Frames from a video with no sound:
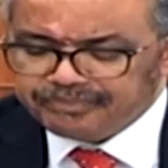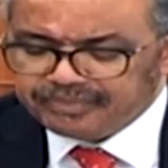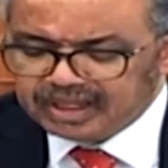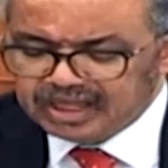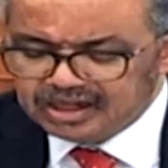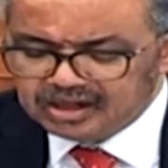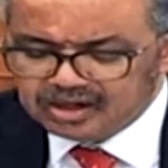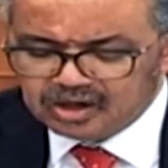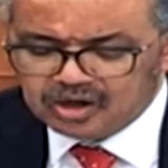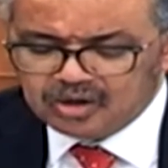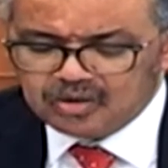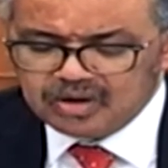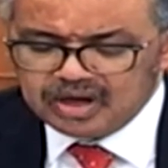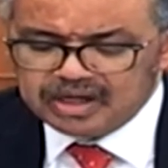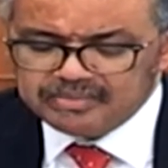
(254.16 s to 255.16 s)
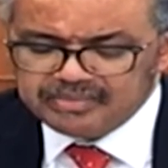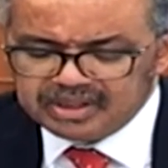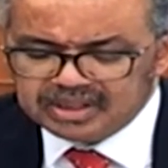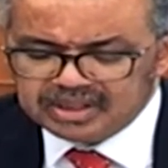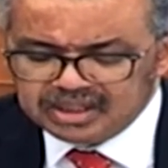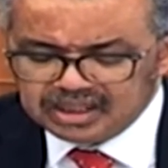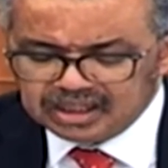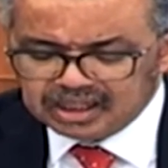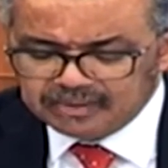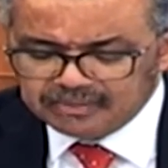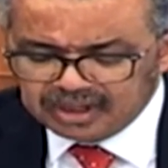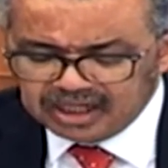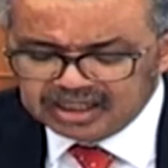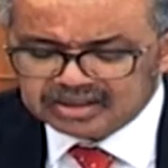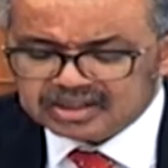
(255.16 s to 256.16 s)
in low and middle income
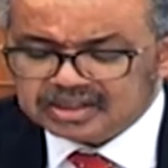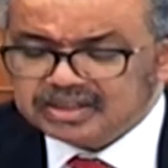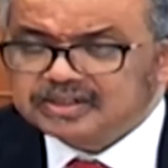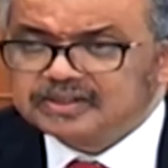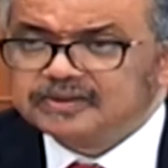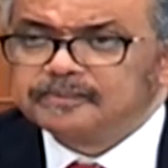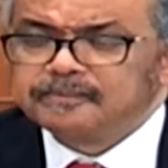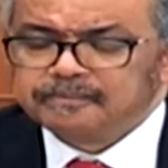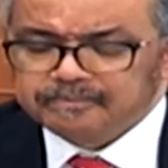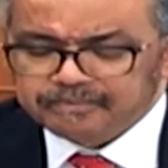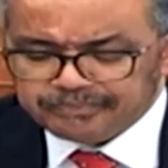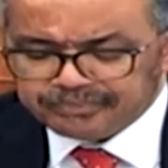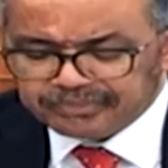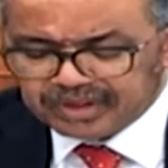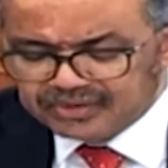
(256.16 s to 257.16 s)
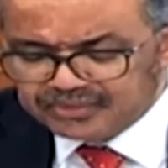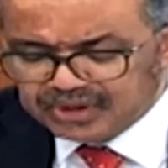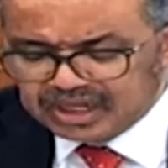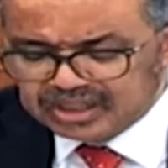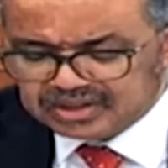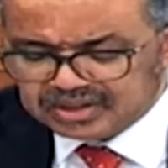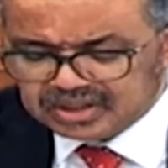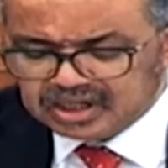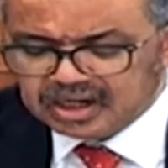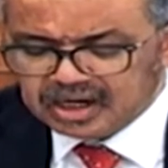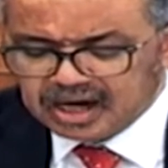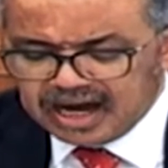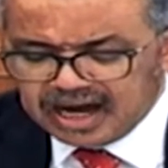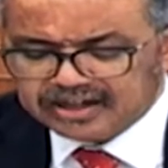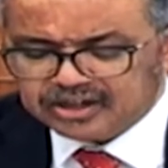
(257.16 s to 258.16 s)
countries facing
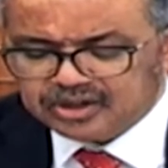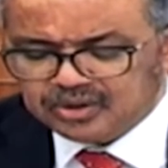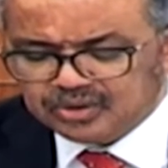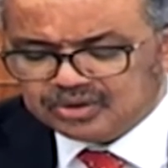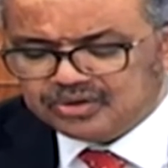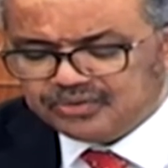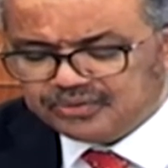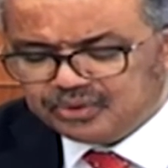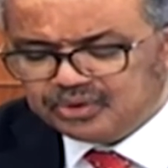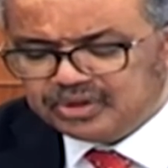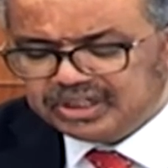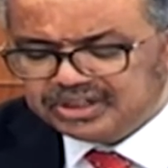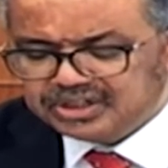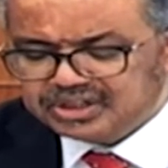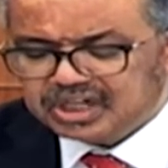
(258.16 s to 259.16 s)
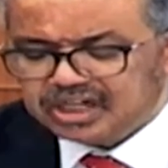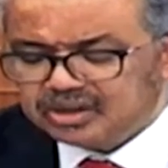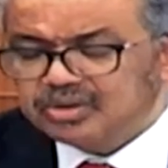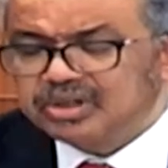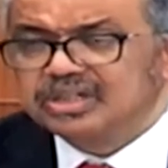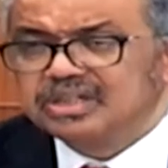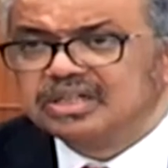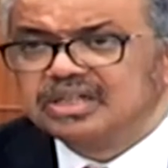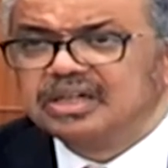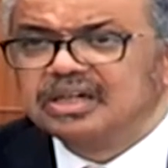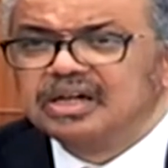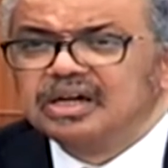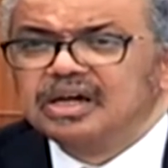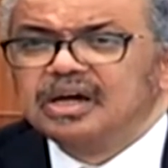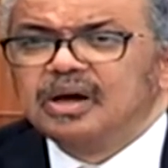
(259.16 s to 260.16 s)
acute food insecurity
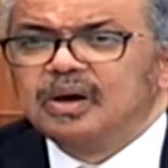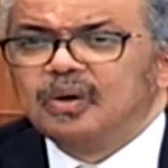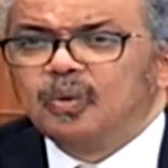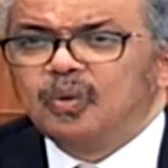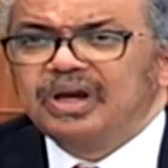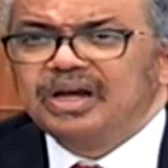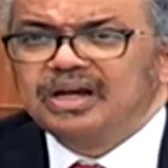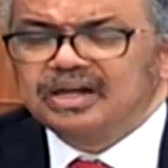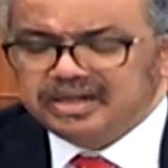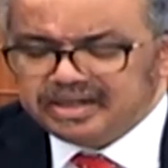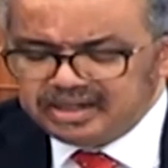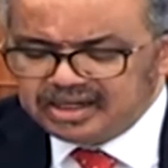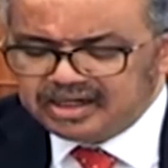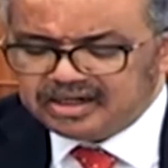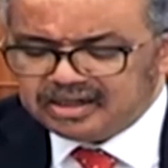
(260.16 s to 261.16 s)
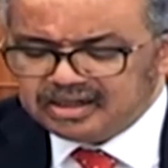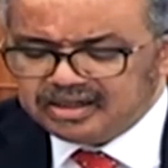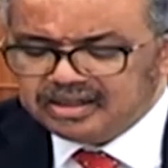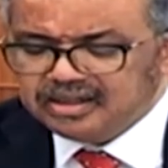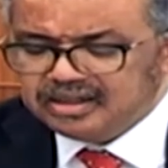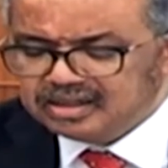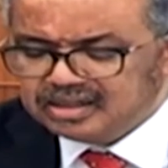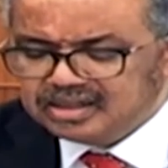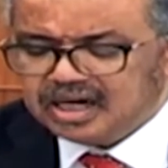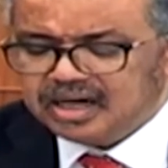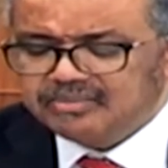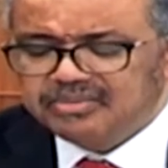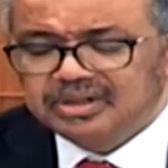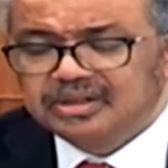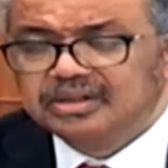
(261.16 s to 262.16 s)
will nearly
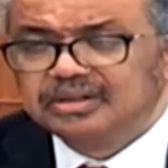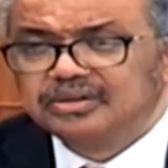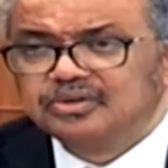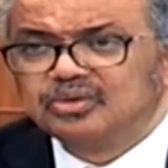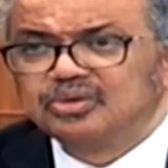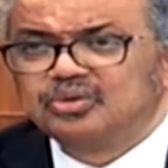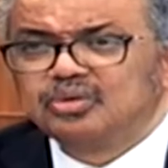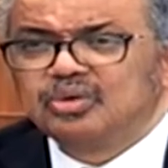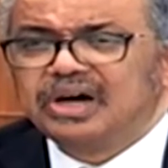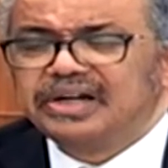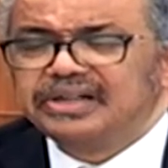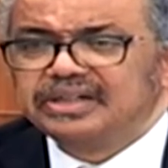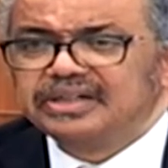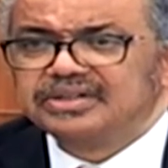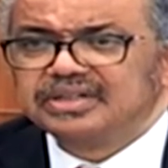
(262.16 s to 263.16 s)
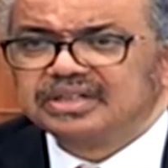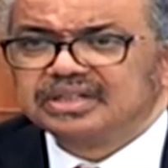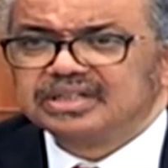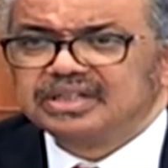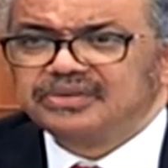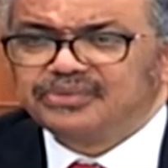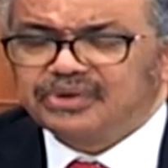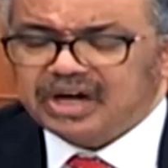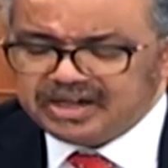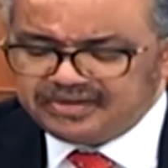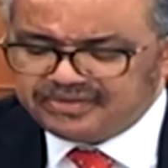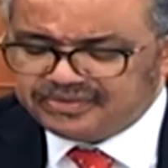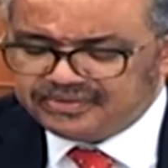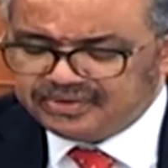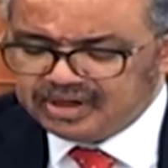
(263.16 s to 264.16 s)
double to
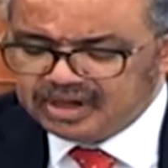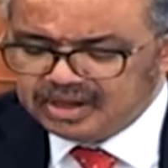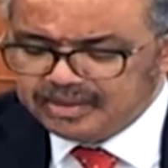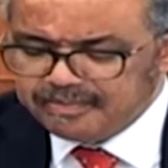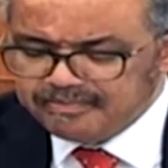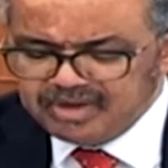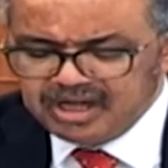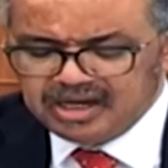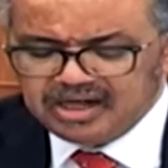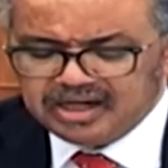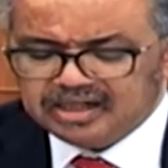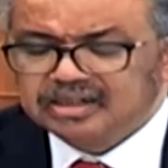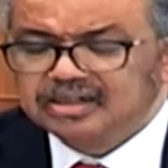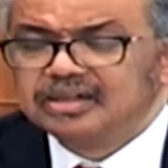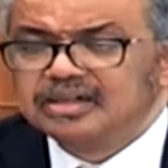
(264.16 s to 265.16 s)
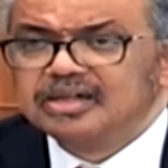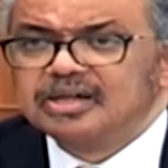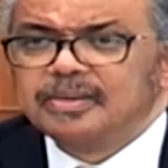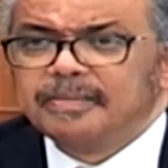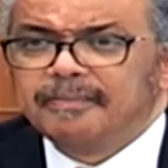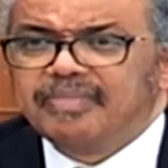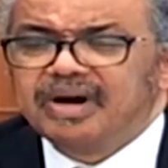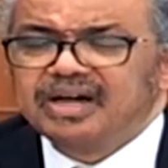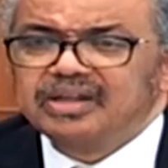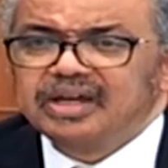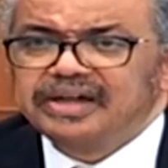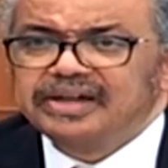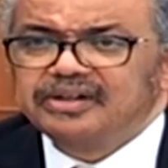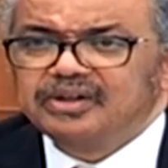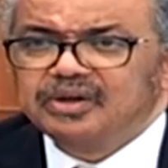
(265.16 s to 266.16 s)
265 million by the
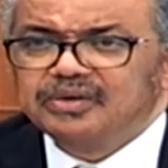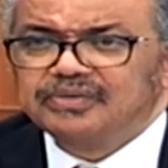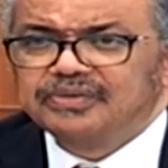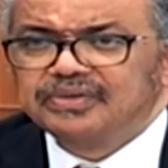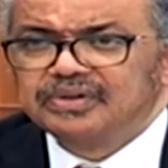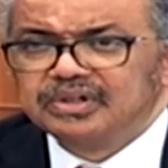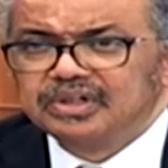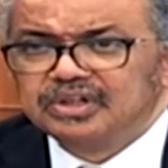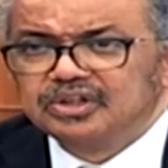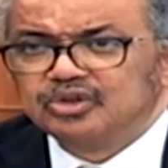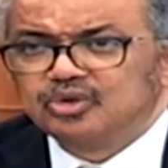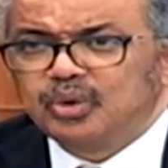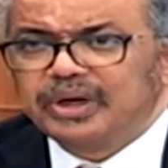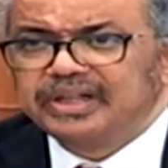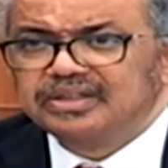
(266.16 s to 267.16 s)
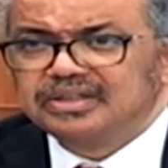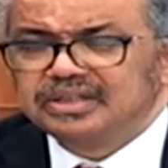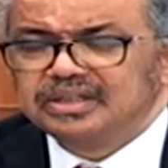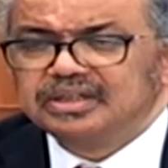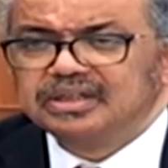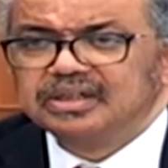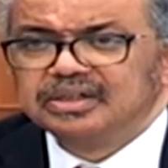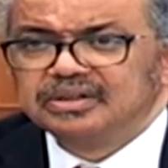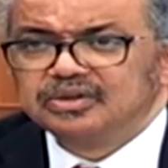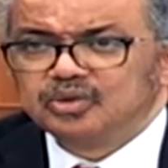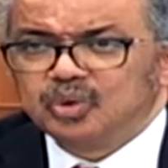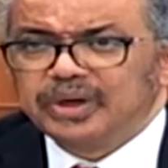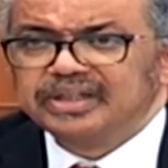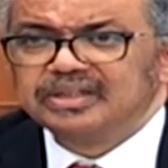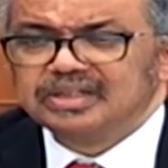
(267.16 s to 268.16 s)
end of
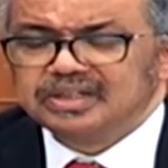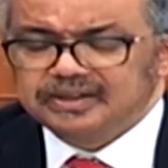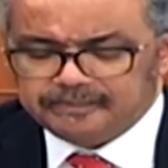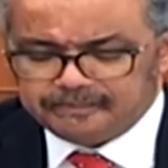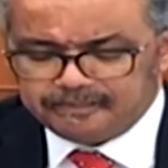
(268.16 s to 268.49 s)
2020.